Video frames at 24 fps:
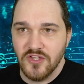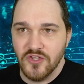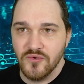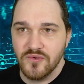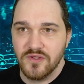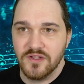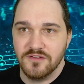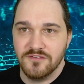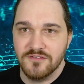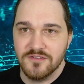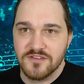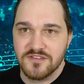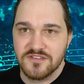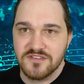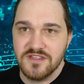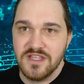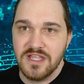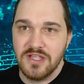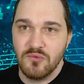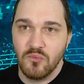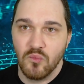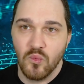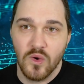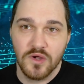you can
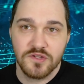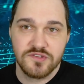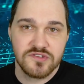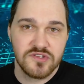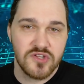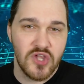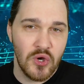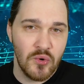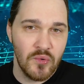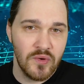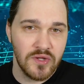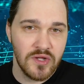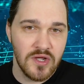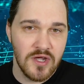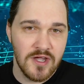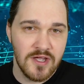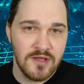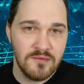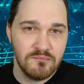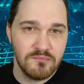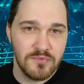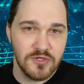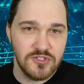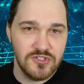see what's going
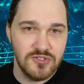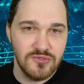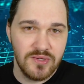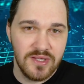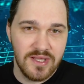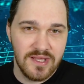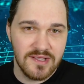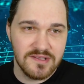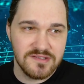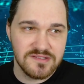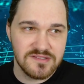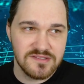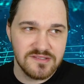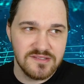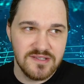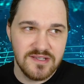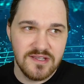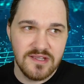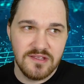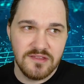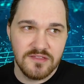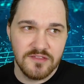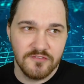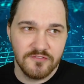on but you can't
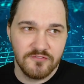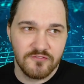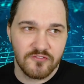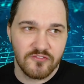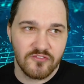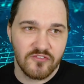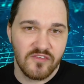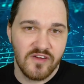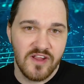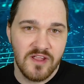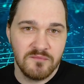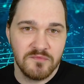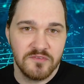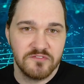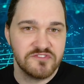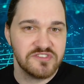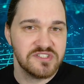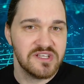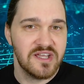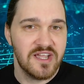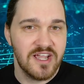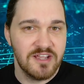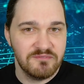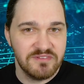see the frame of
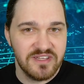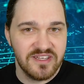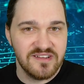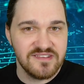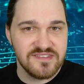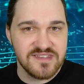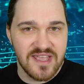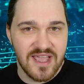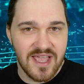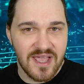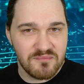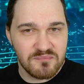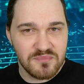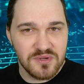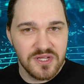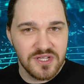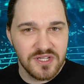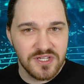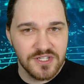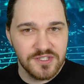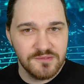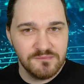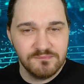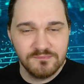time that it's
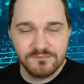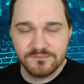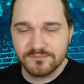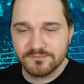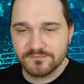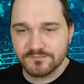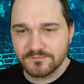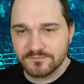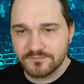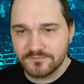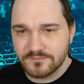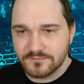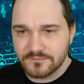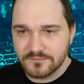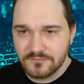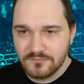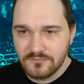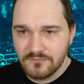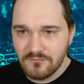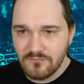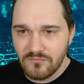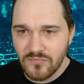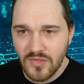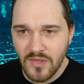happening in
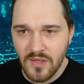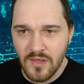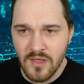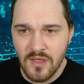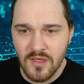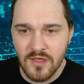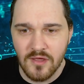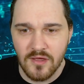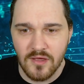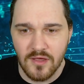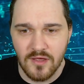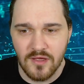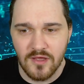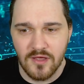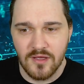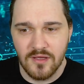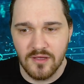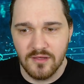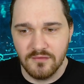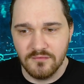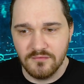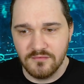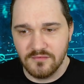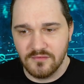
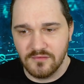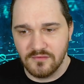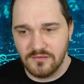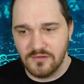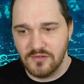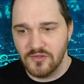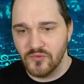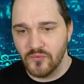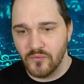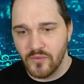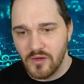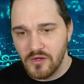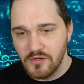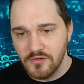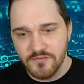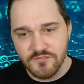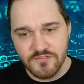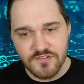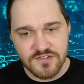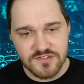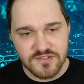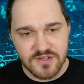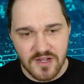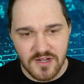uh, you know all
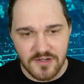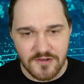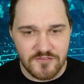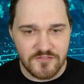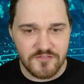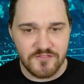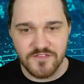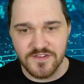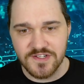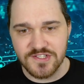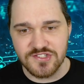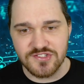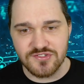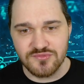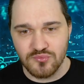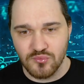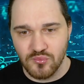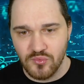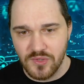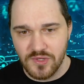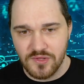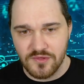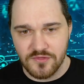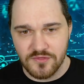of this kind of fits
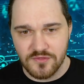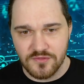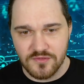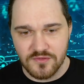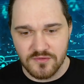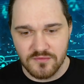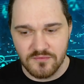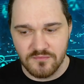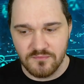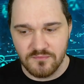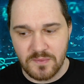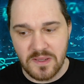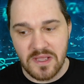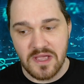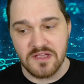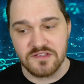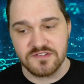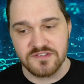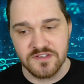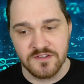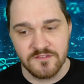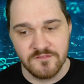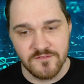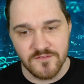with
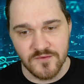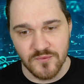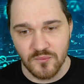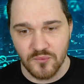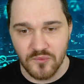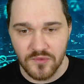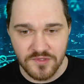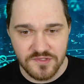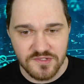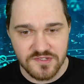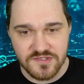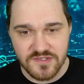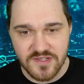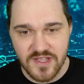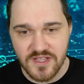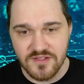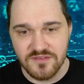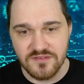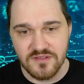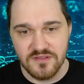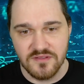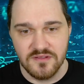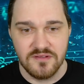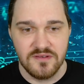passing from one
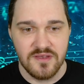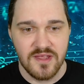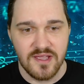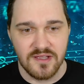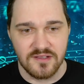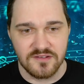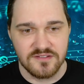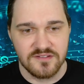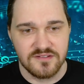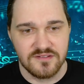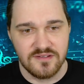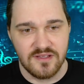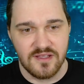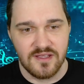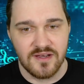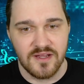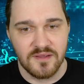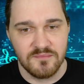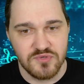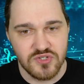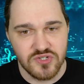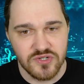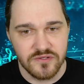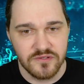state to the next and
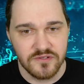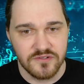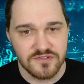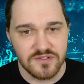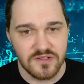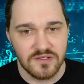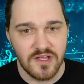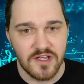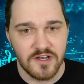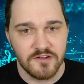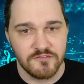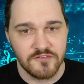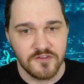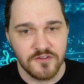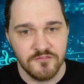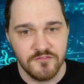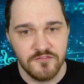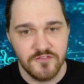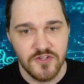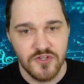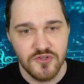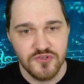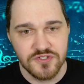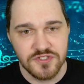i'm sure there's a lot of
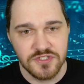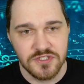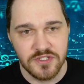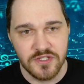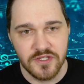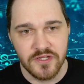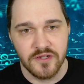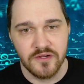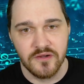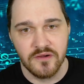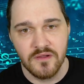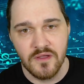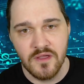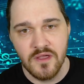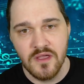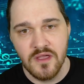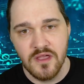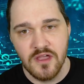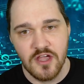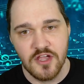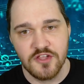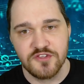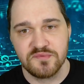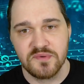confusion there
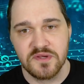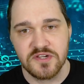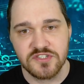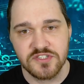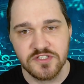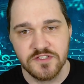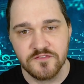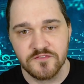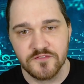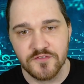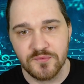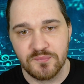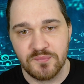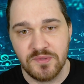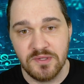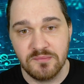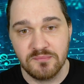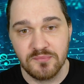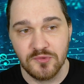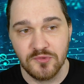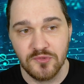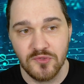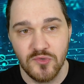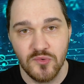especially for
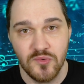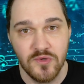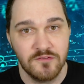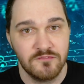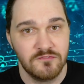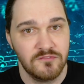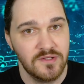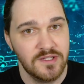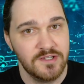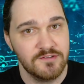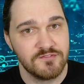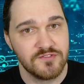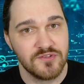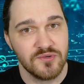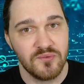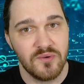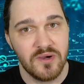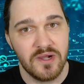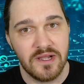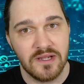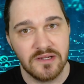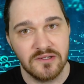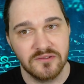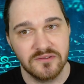people who have lived a
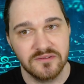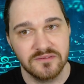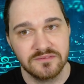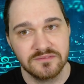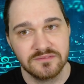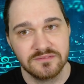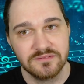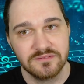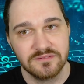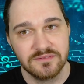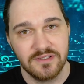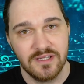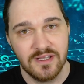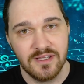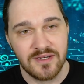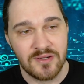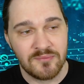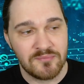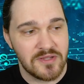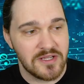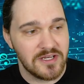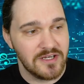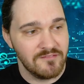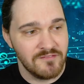while and
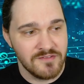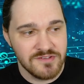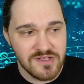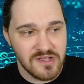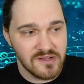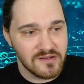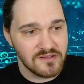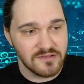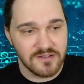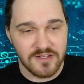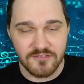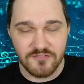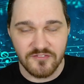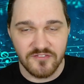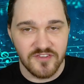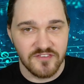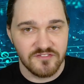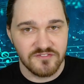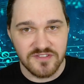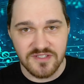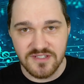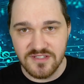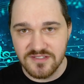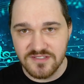i'm not even talking like
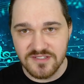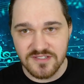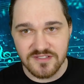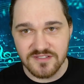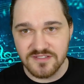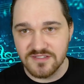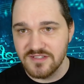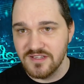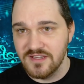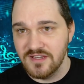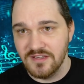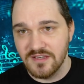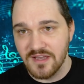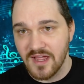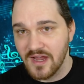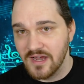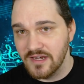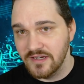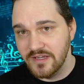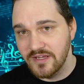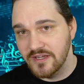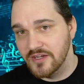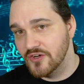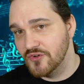50 60
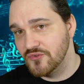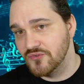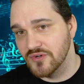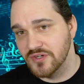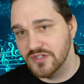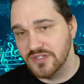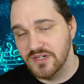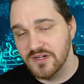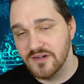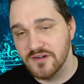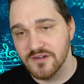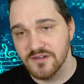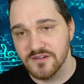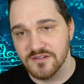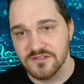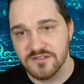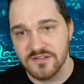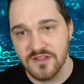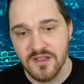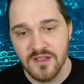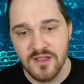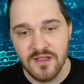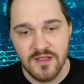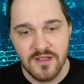90 100
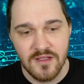years